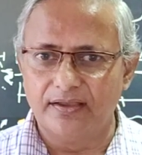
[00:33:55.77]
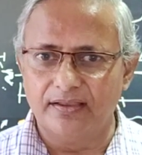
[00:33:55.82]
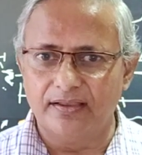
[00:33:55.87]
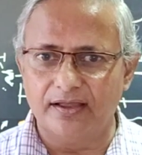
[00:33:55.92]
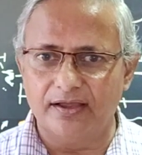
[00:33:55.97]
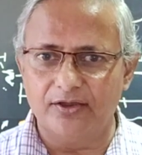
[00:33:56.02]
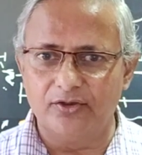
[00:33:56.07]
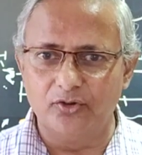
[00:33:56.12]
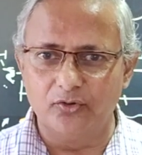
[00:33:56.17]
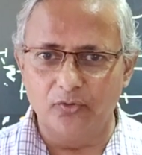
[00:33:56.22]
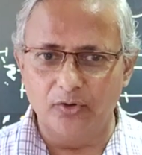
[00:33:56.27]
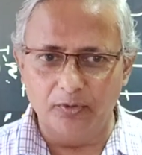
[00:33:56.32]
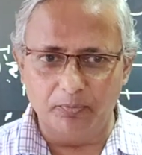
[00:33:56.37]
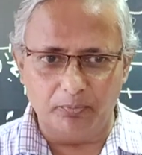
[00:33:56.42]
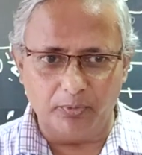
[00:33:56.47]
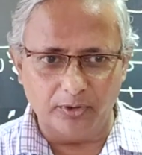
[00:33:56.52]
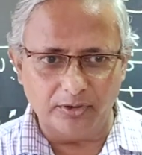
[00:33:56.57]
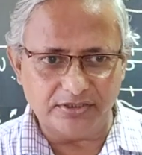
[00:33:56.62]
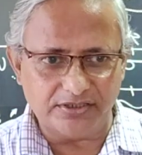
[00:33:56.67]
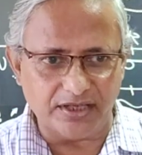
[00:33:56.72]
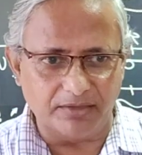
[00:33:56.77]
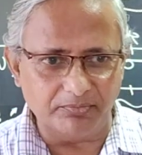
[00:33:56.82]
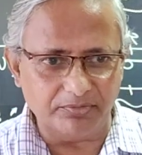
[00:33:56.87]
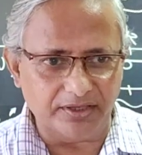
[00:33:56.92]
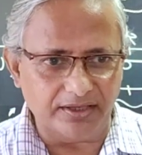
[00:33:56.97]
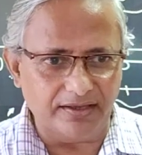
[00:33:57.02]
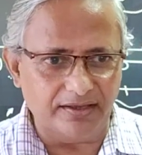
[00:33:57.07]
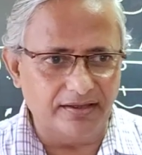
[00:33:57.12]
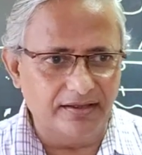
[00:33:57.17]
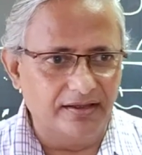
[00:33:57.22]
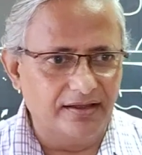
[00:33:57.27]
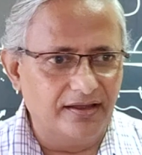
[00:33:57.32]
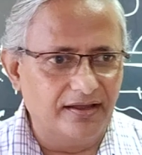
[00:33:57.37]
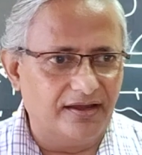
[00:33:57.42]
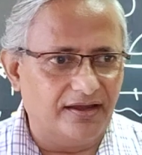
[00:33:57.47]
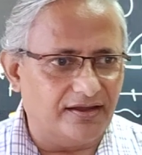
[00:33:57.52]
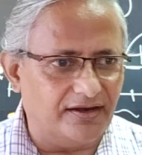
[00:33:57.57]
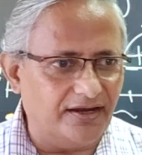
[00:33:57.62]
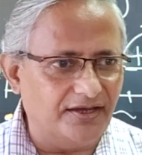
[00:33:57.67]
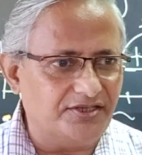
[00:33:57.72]
Like you will put something,
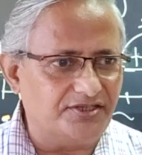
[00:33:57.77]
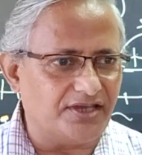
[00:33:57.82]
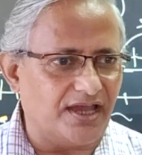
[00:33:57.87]
right?